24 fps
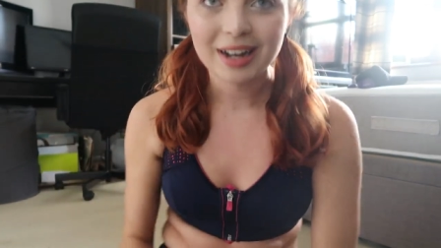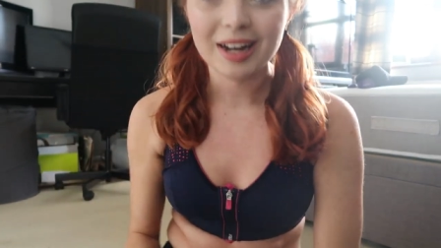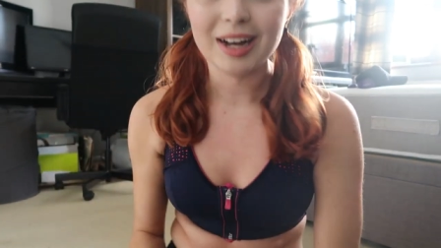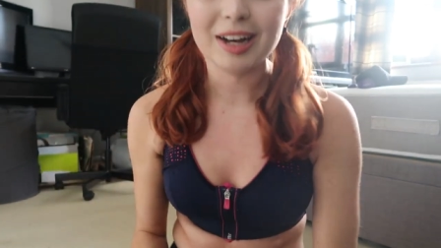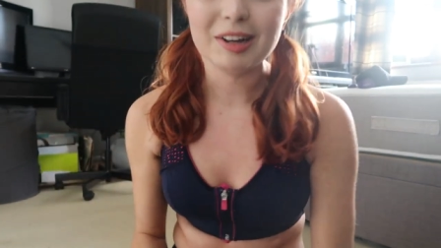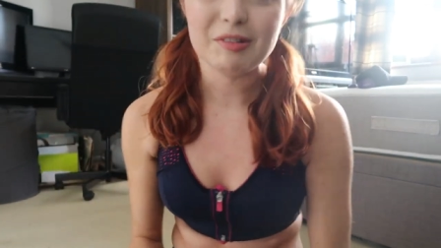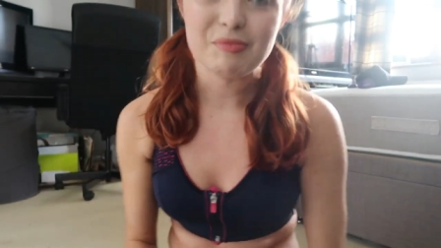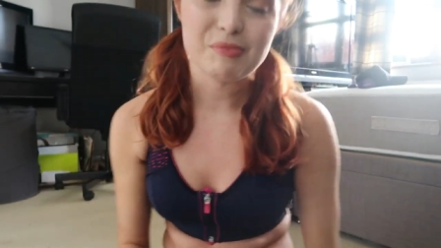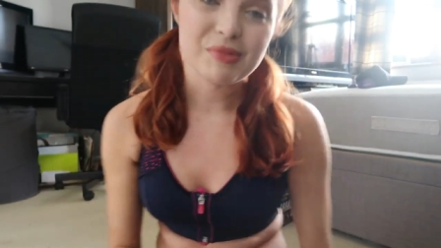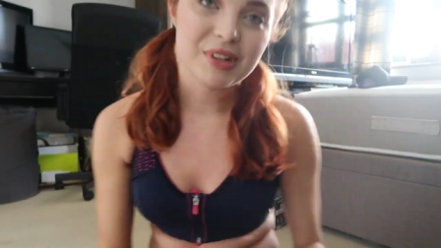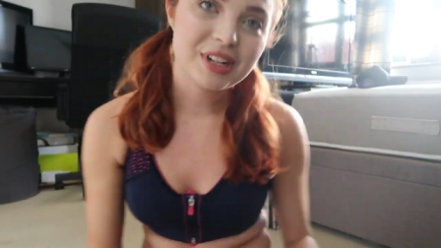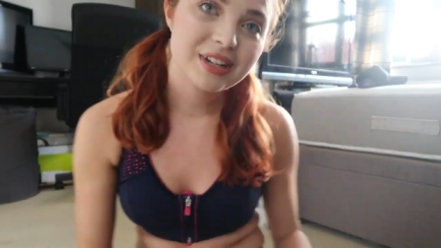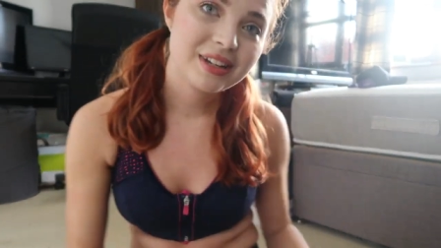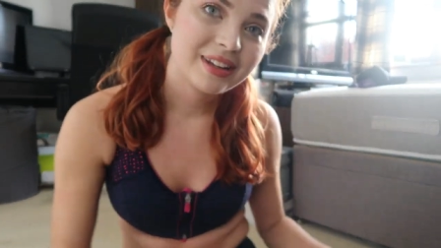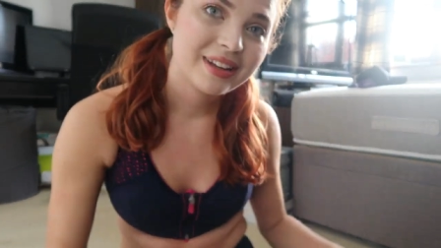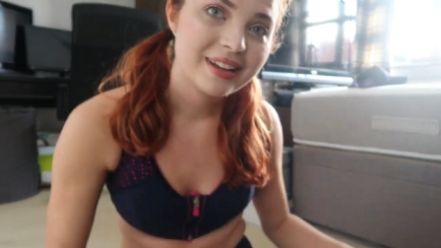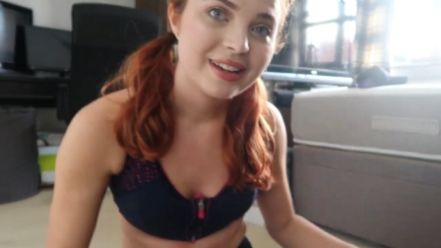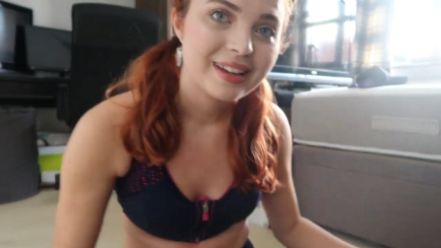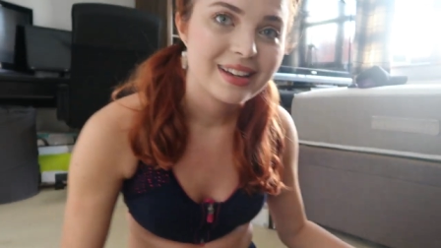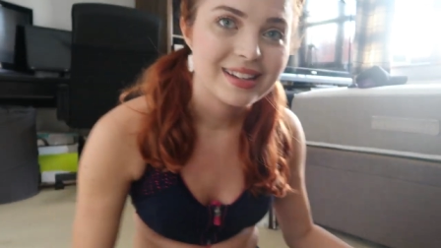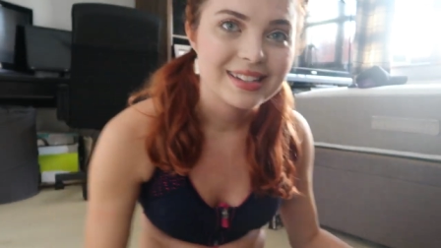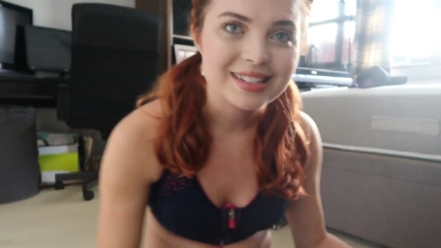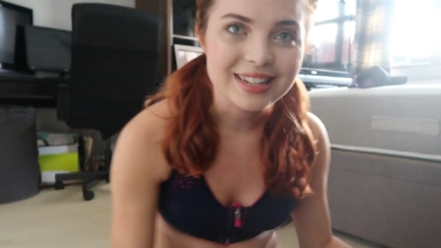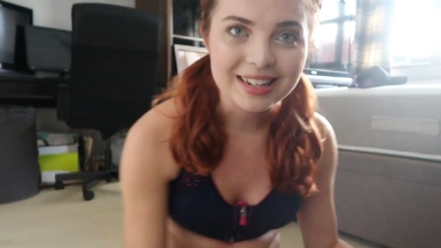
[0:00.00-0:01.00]
I'm
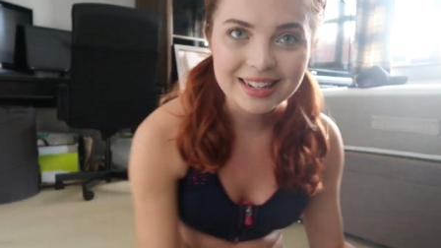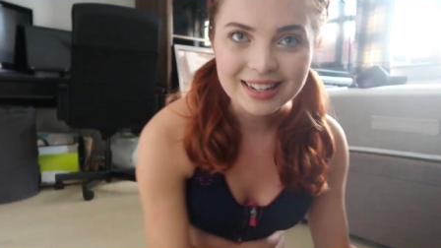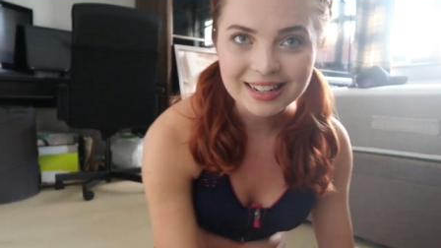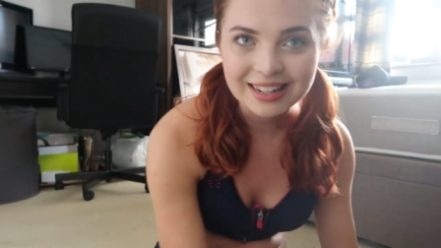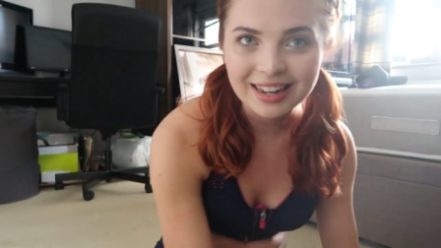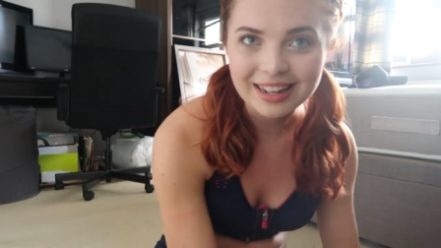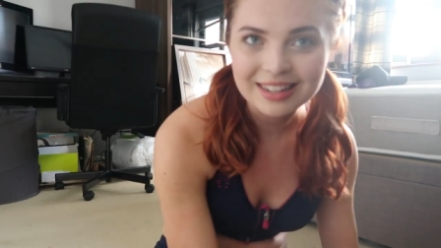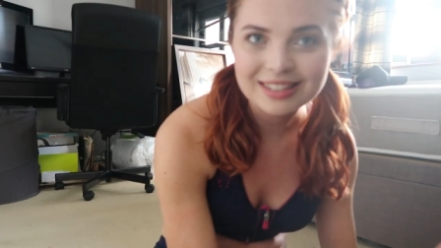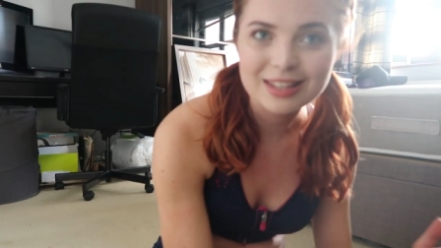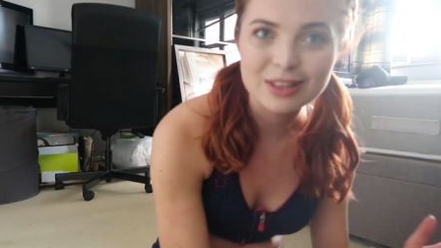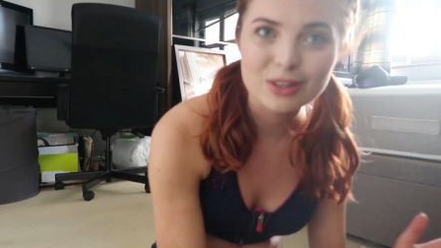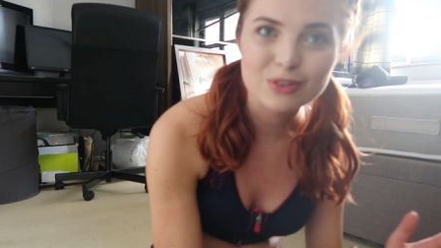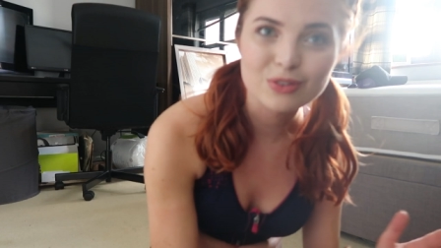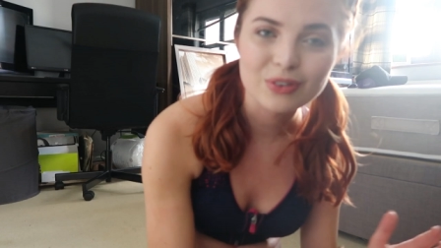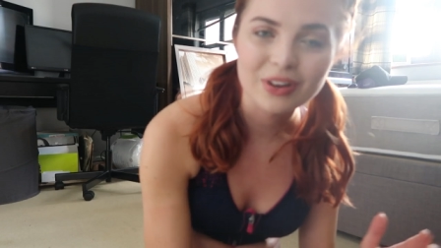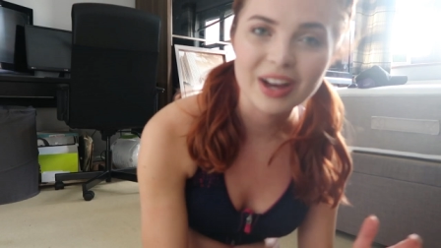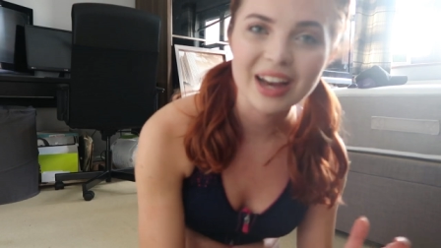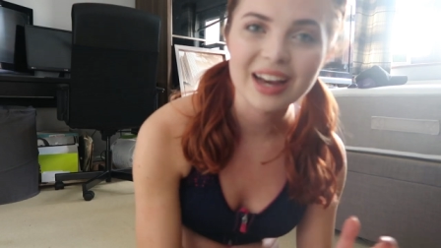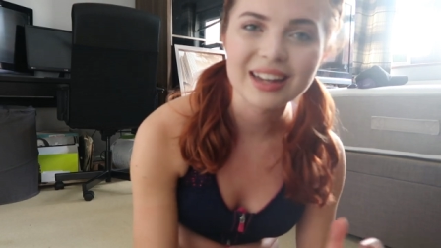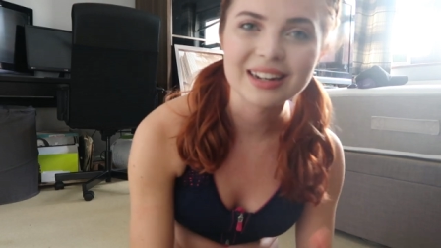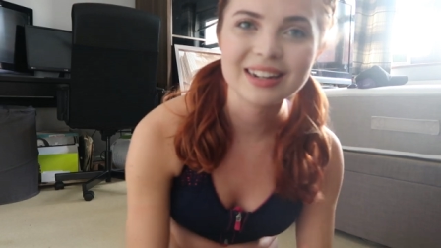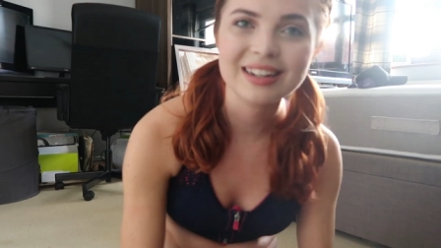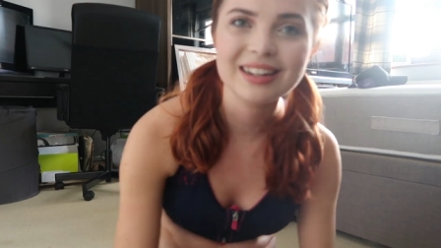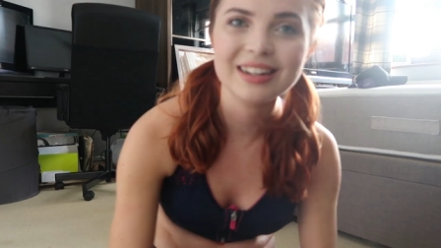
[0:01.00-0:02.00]
sitting next to the
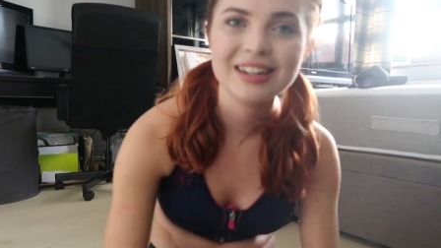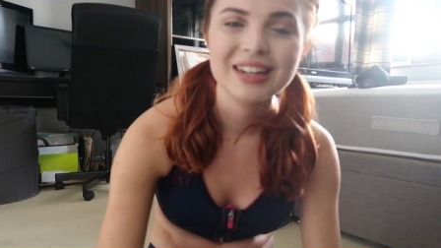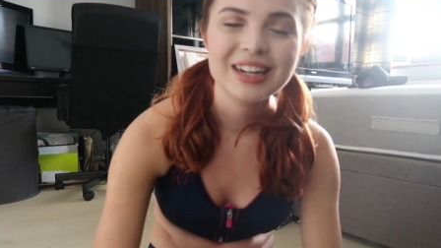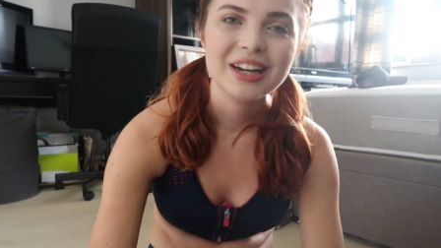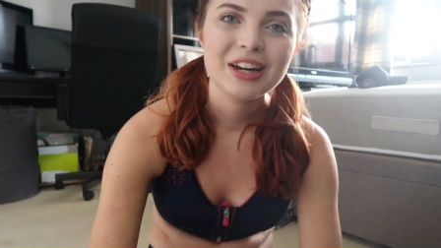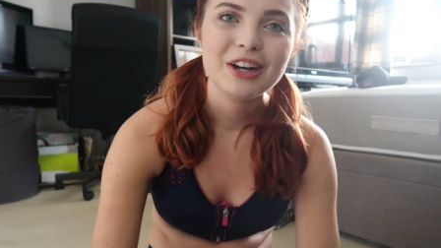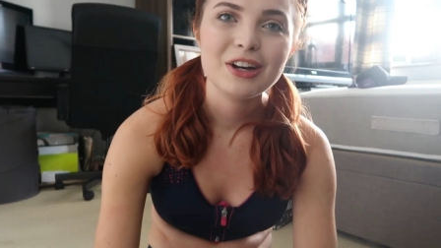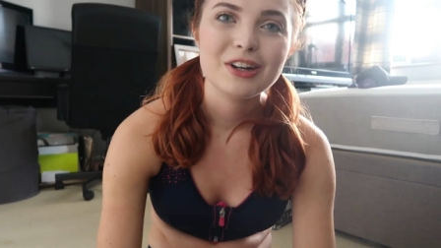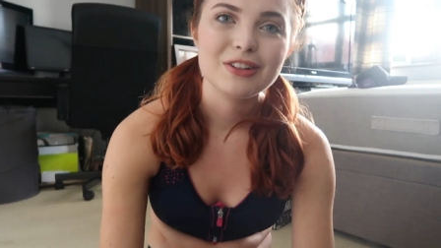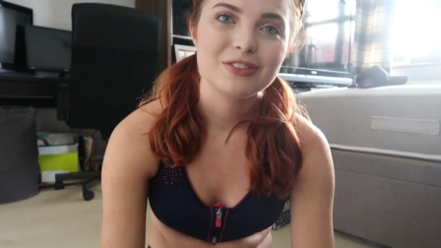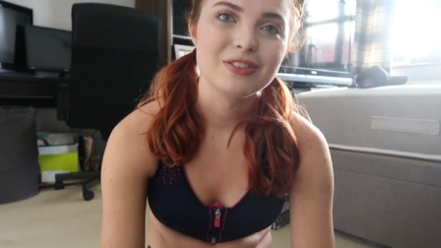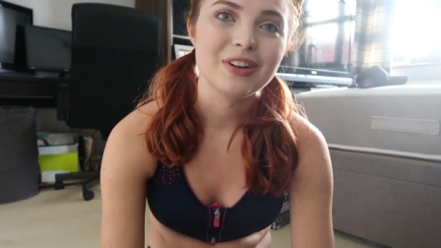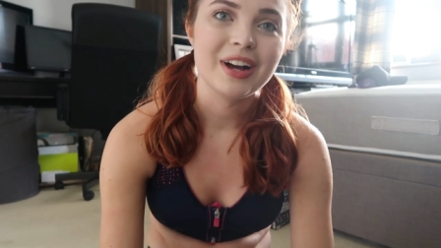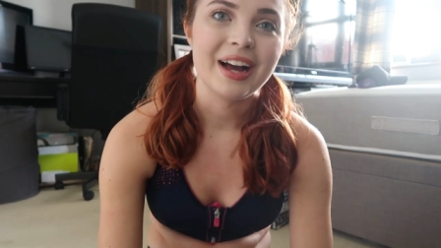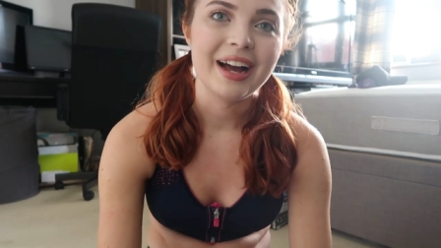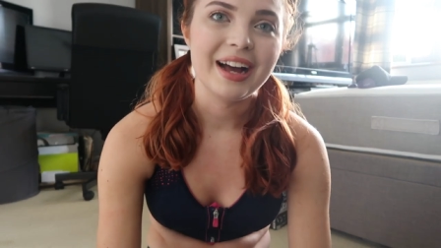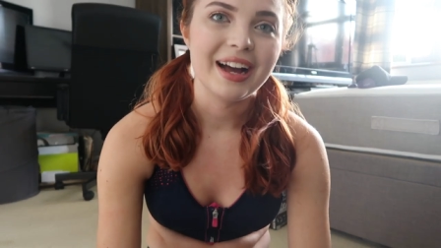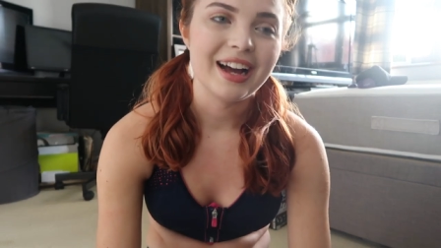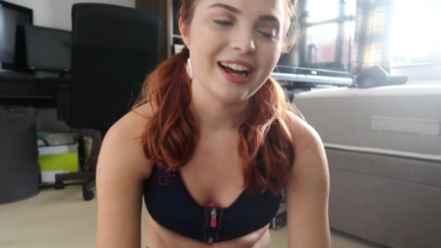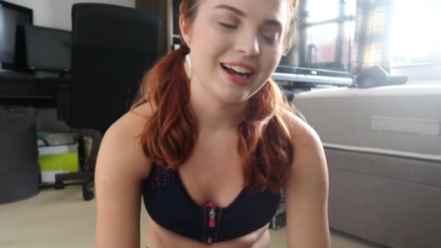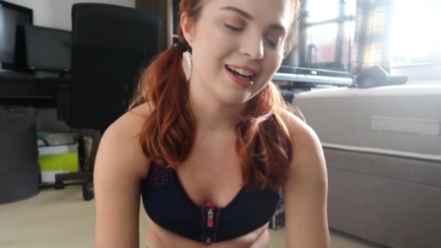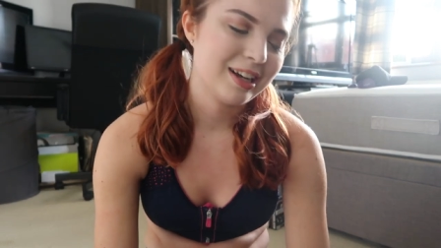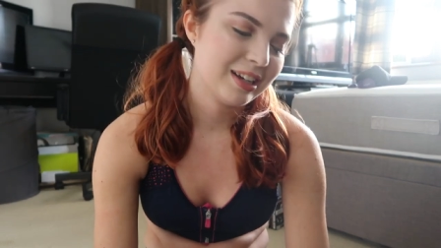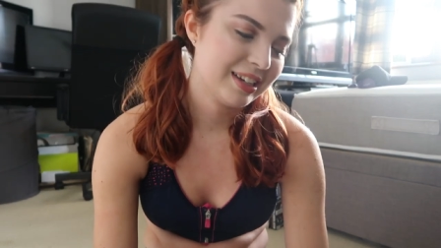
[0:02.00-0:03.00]
fan for
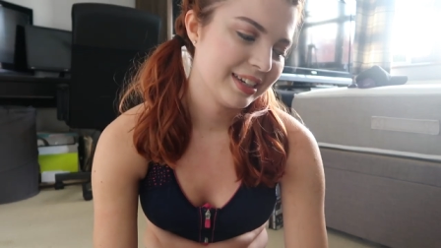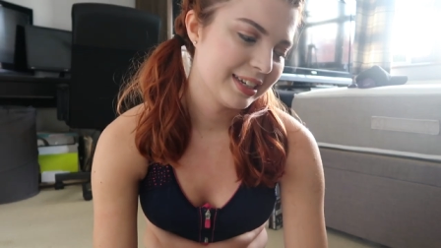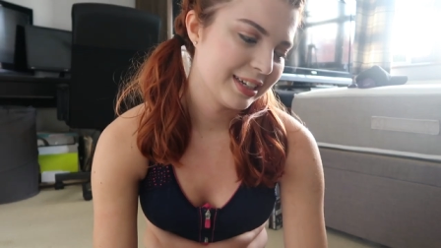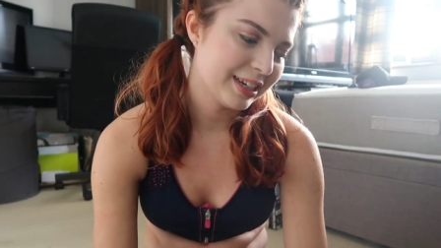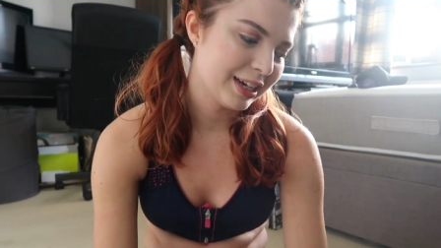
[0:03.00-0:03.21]
air.